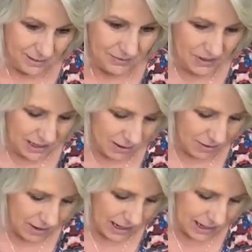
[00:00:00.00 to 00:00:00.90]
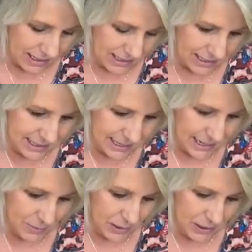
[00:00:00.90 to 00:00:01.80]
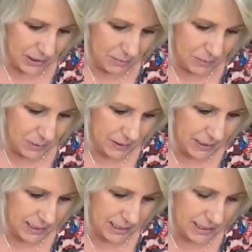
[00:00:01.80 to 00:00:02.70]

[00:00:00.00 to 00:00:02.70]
we've done all kinds. Let's see. We're gonna put.